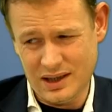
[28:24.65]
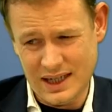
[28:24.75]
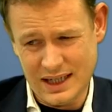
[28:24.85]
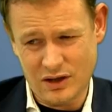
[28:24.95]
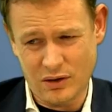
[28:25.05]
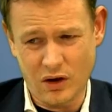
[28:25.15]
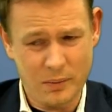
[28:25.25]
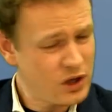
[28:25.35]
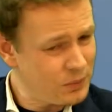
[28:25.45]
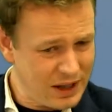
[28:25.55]
e2, go
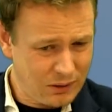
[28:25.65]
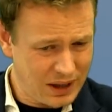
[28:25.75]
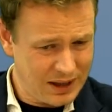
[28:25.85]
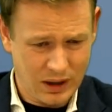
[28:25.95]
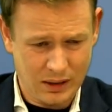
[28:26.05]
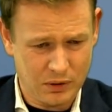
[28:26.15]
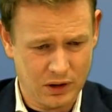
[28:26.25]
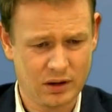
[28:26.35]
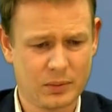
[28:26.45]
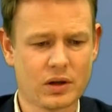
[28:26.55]
bishop b3 anyway. I'll put
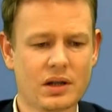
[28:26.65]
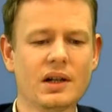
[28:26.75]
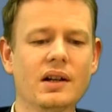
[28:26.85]
it on the board.